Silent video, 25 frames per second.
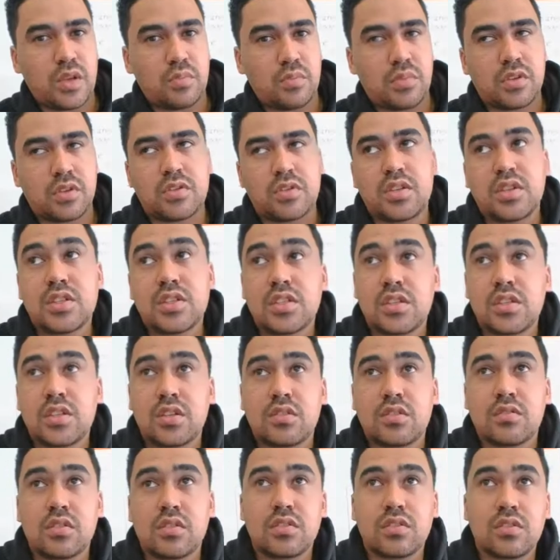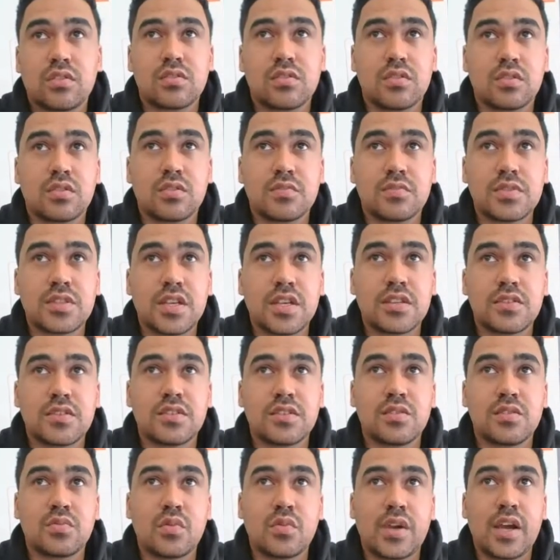but considering the circumstances
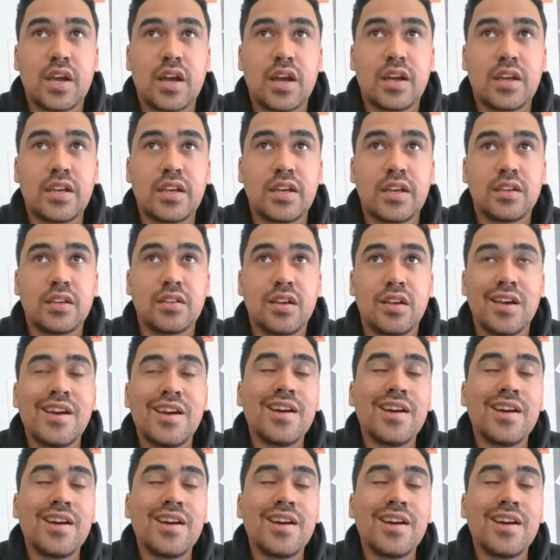we are in,